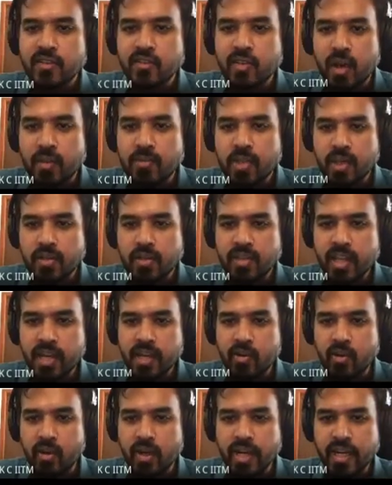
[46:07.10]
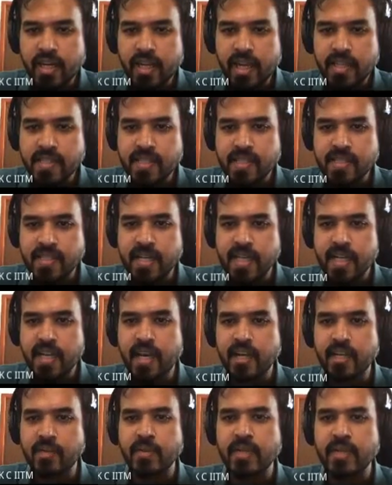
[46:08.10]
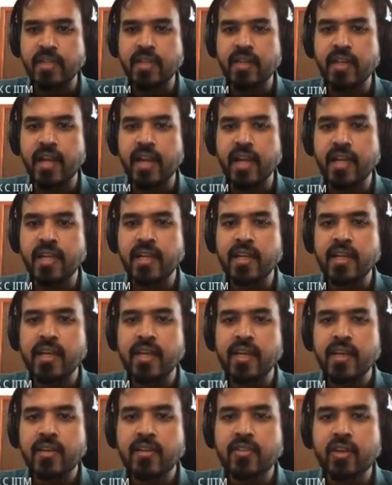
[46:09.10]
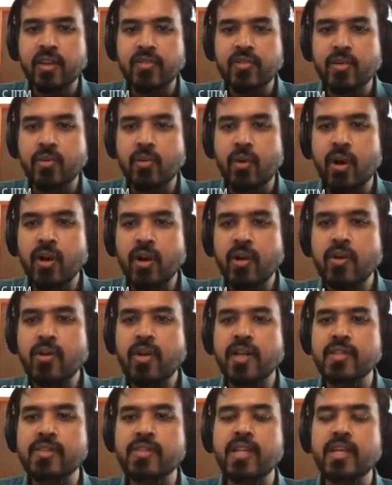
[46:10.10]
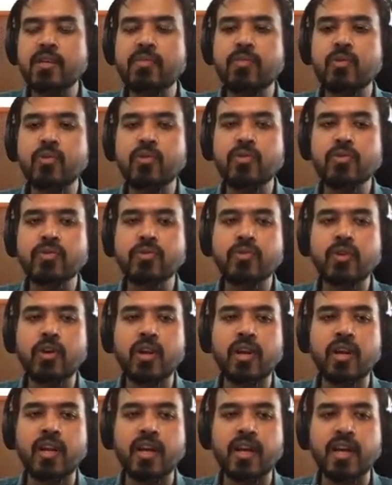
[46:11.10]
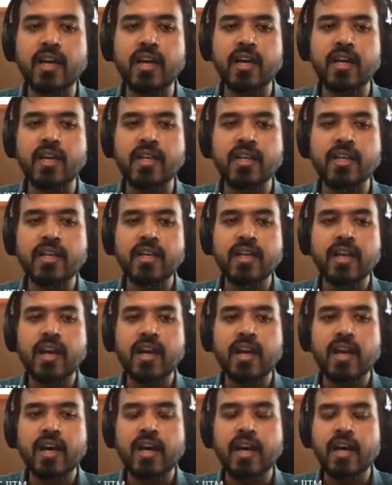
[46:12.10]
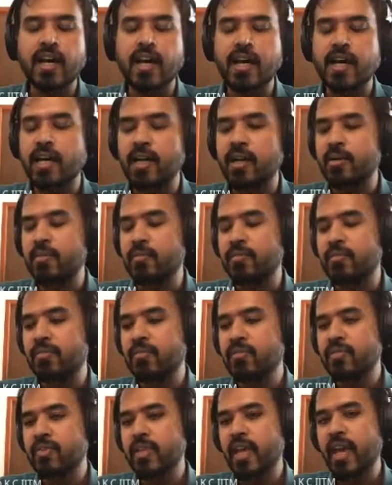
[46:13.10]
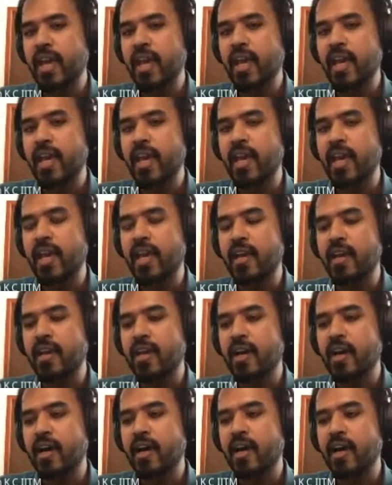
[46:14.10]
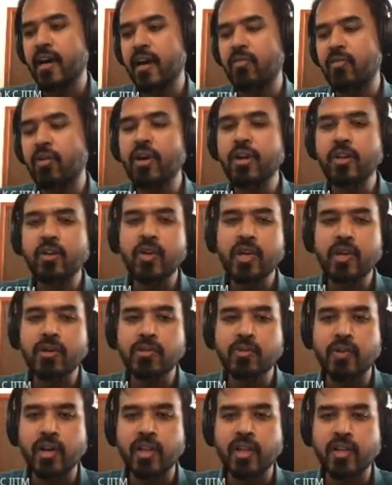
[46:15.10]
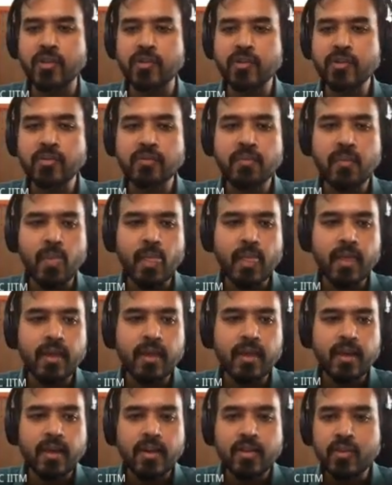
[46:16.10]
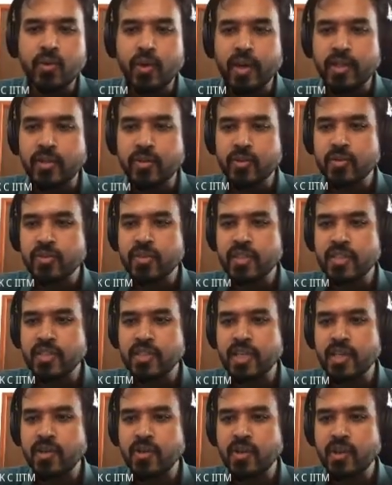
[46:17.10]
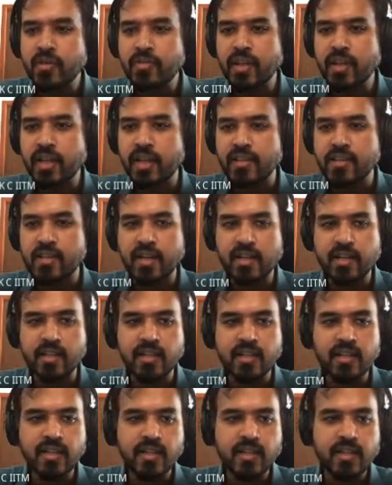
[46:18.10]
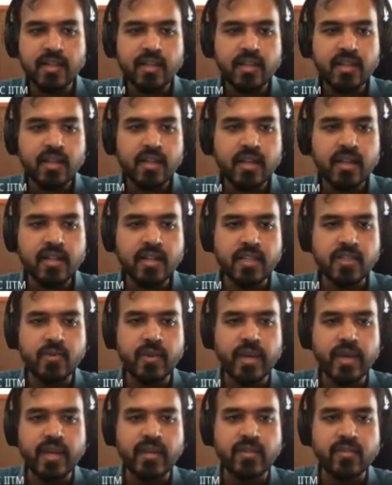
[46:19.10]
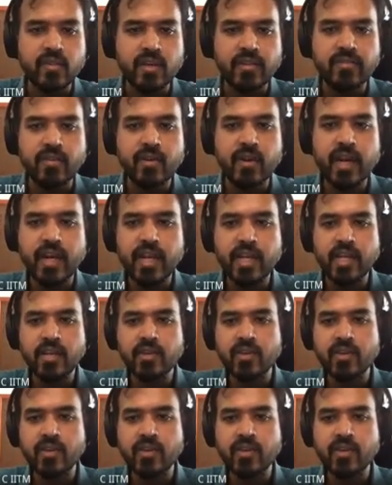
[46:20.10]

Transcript: it takes a type, it takes a single value, and then gives you that equality is reflexive. Essentially, you can apply it on any term at all, right? Here we apply it to 42. I apply EQ-REFL to